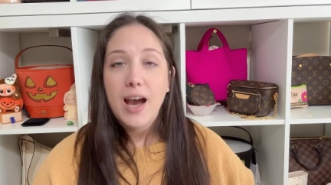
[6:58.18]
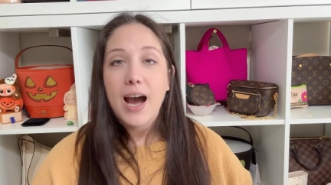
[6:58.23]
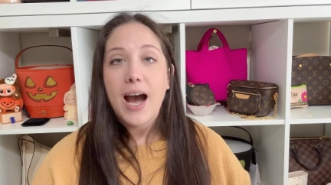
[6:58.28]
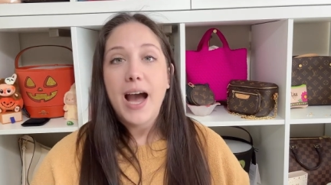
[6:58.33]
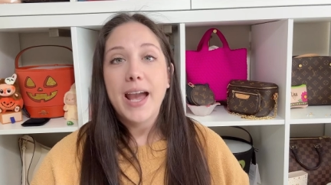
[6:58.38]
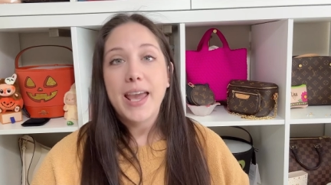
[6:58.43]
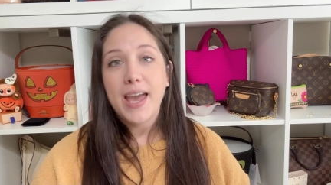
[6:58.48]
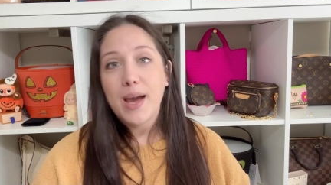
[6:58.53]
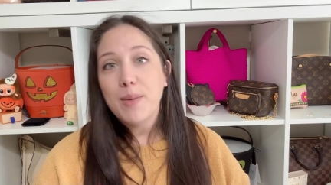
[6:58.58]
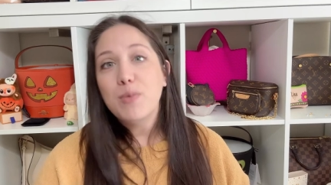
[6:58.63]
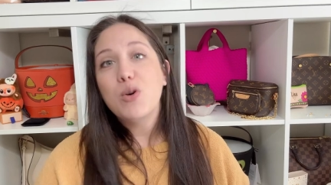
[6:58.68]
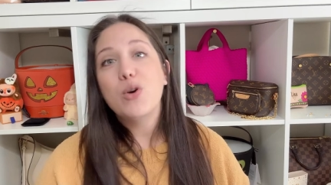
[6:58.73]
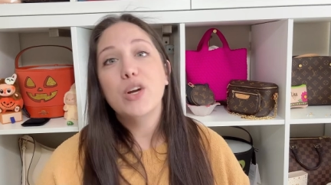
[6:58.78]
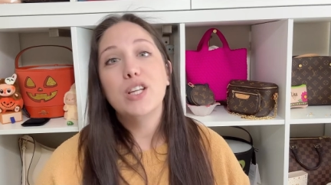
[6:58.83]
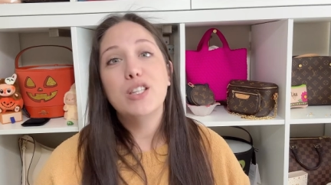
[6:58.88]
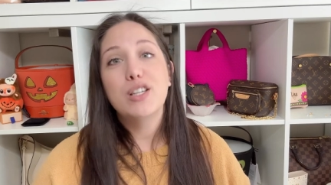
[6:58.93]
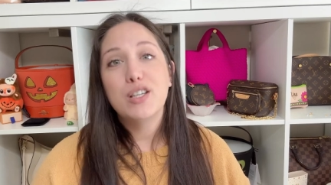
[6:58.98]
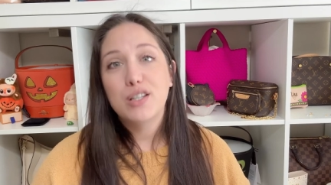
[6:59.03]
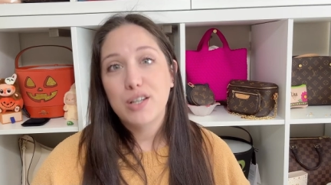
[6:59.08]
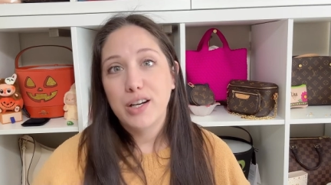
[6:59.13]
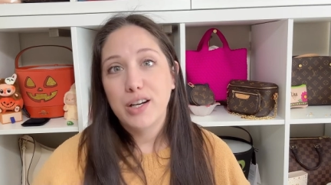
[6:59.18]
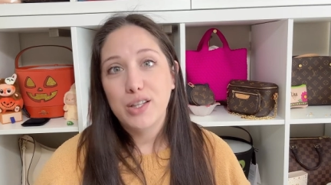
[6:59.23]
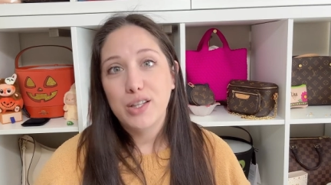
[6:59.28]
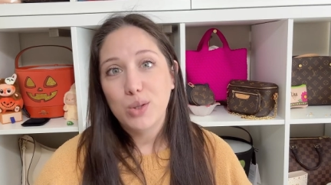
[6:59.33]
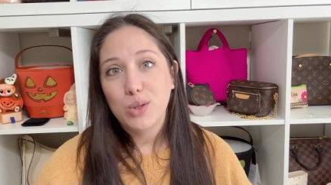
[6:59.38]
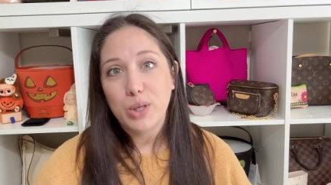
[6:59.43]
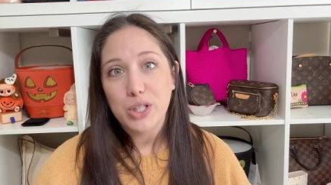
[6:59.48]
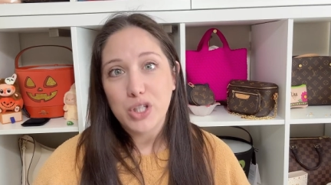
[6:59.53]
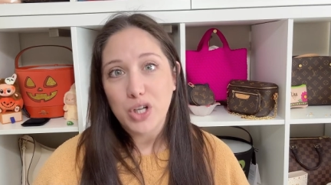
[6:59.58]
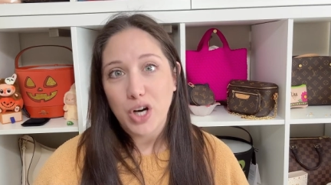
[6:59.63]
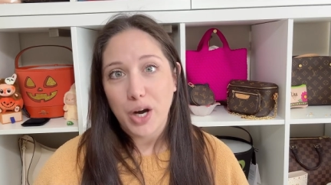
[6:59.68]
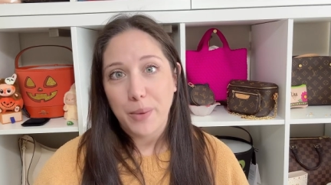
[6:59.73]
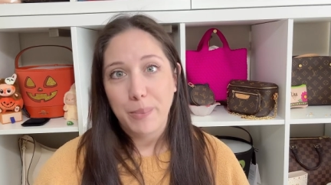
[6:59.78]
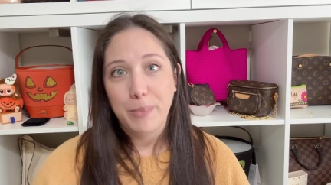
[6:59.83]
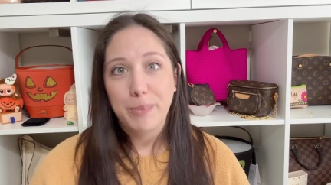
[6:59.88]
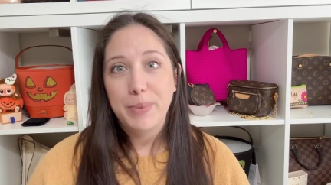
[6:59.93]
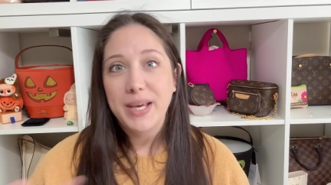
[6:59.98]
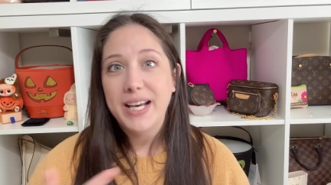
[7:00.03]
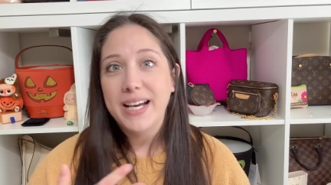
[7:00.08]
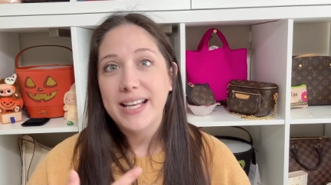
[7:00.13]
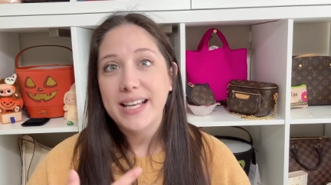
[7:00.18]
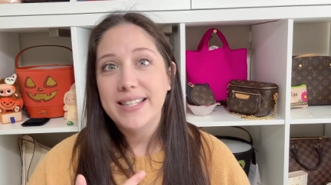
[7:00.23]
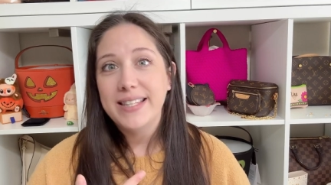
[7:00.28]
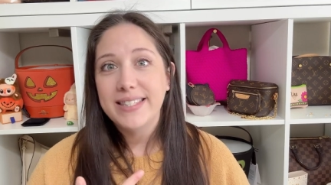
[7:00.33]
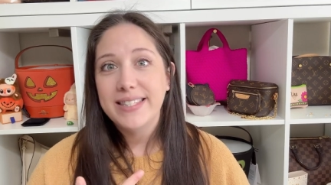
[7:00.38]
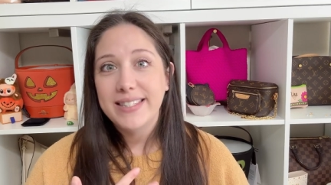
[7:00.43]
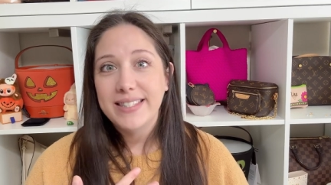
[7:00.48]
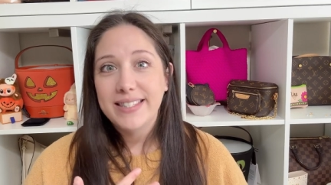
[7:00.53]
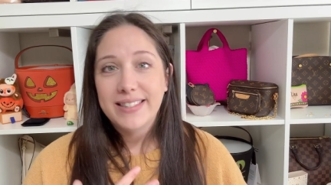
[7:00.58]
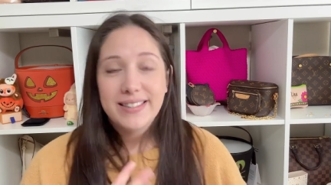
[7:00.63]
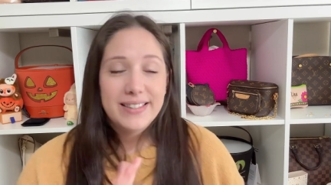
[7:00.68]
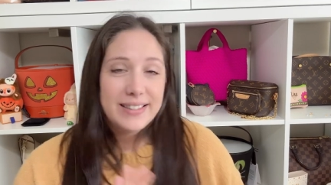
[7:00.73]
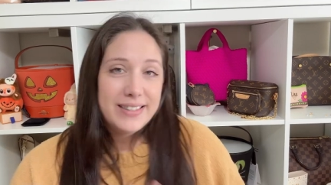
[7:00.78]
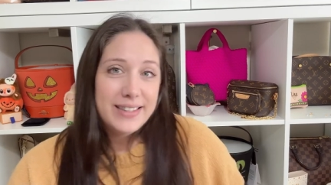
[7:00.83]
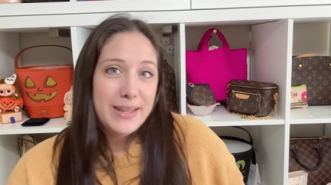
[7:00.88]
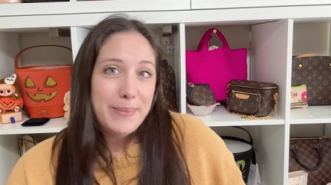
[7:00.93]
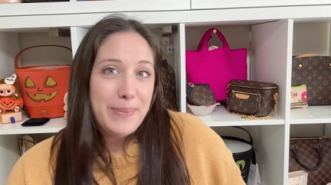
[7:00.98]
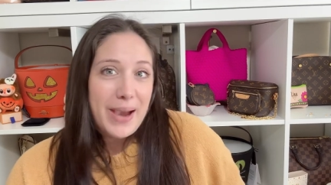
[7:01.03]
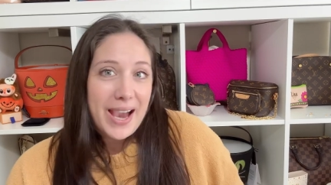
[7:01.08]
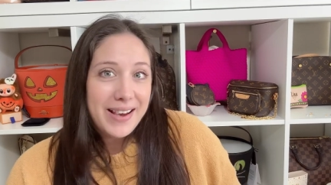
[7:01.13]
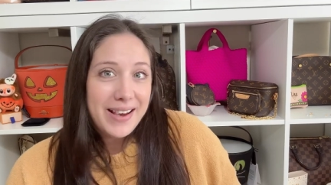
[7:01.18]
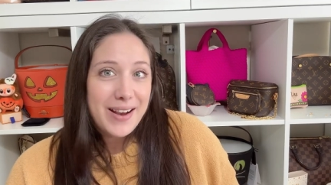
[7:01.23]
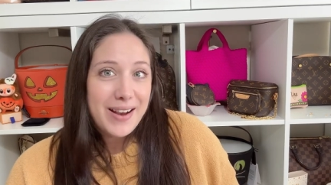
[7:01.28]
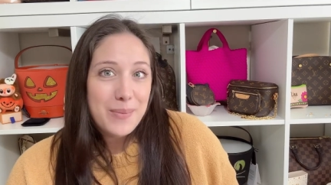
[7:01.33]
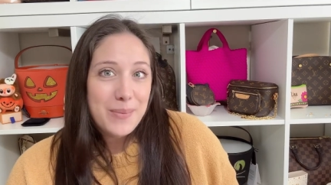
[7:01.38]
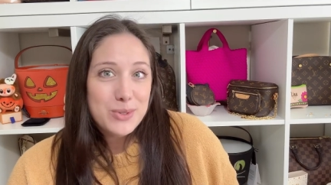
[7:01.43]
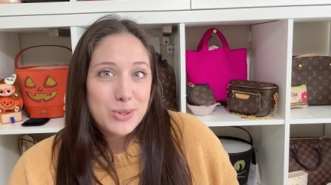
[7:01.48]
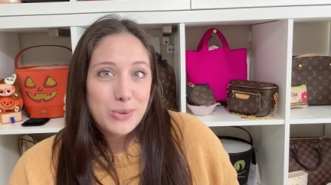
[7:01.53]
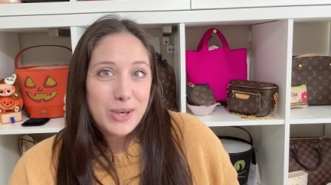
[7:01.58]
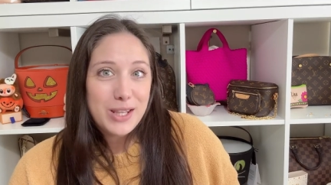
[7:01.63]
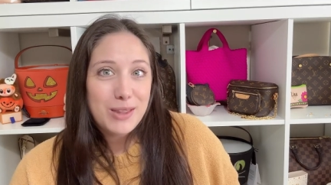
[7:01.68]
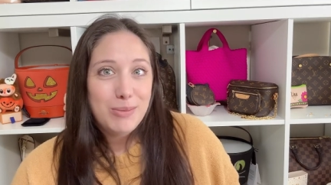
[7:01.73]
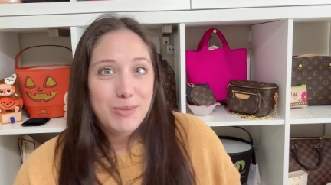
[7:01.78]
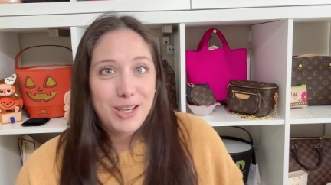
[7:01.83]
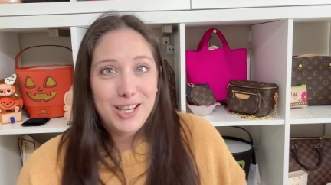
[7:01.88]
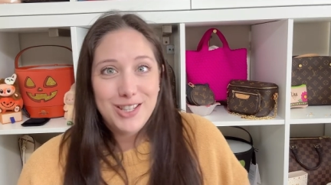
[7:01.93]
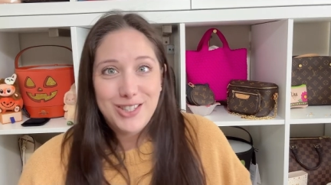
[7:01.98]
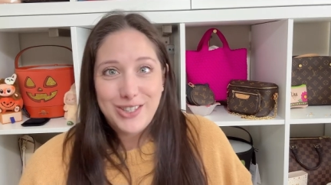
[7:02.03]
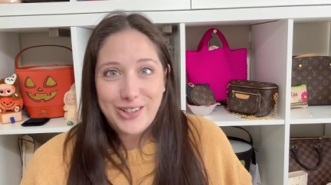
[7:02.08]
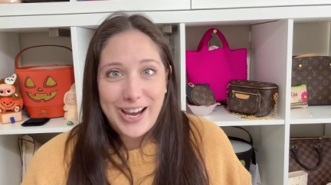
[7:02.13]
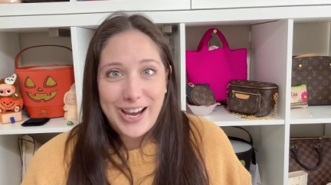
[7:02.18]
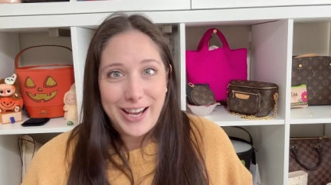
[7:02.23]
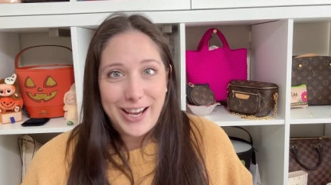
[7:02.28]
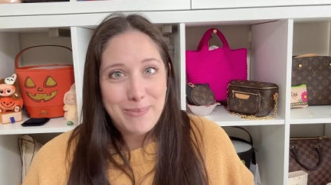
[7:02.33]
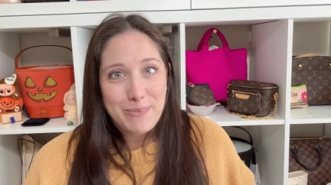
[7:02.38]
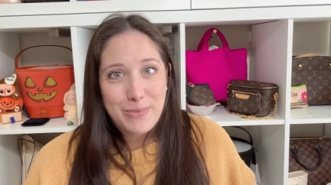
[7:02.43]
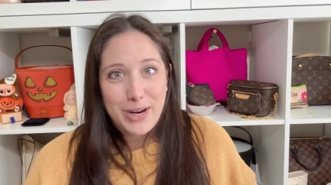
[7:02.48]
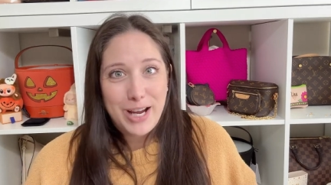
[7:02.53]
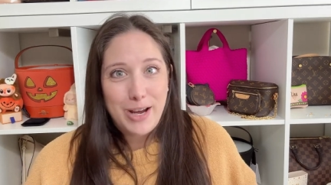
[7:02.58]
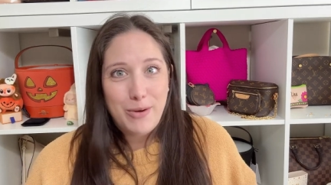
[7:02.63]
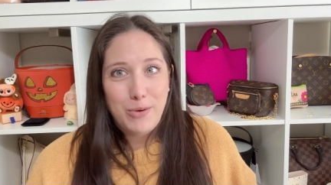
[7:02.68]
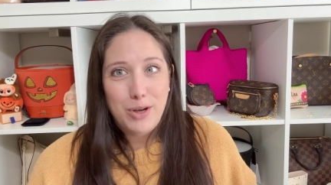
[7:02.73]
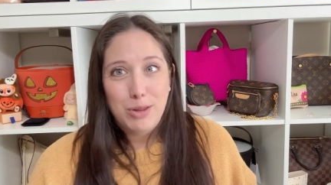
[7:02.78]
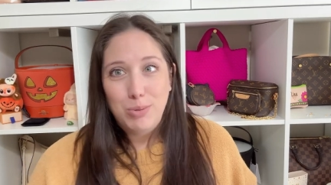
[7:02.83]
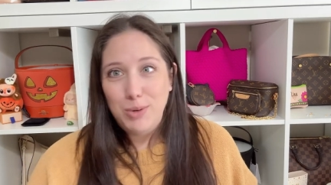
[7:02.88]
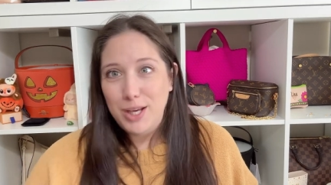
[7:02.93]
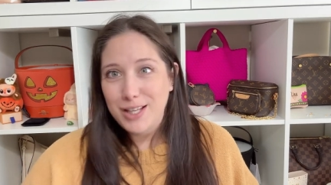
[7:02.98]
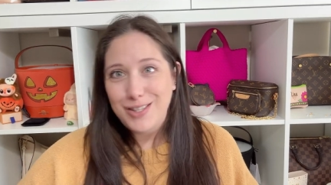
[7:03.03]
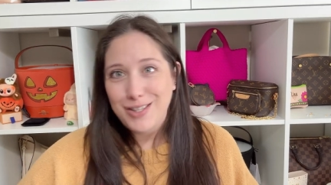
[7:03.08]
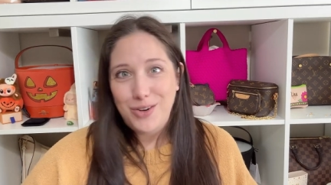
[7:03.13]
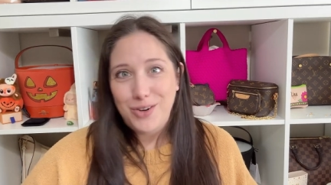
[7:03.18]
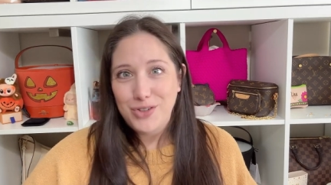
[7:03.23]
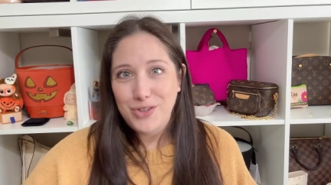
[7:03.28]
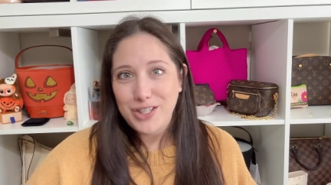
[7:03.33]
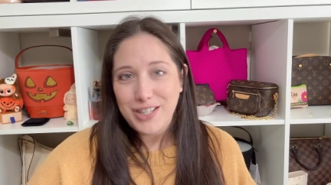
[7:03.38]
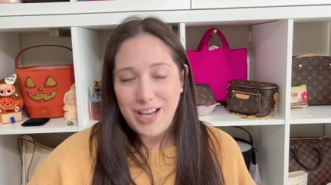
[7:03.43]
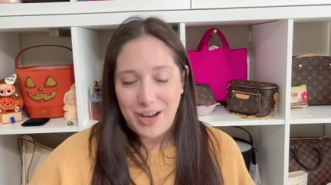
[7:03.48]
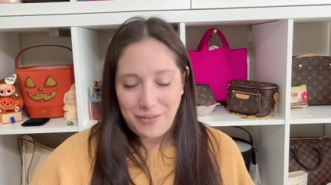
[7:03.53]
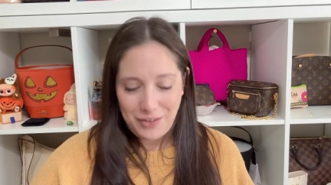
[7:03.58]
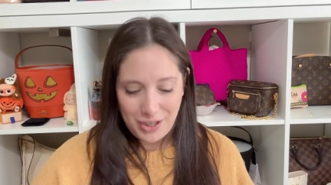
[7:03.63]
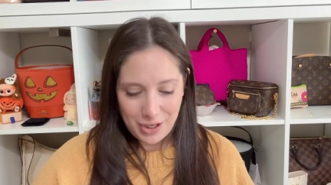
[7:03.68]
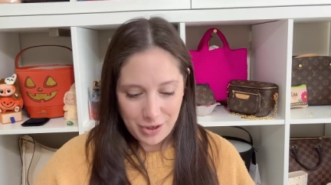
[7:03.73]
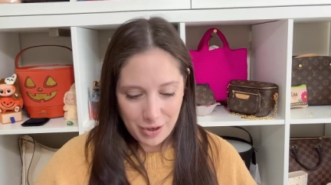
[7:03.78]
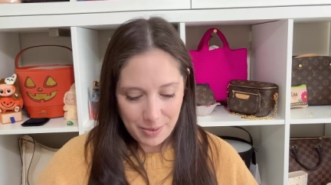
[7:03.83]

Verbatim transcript: I am going to turn into a charm because the bag comes with me so I can bring it with me instead of just having it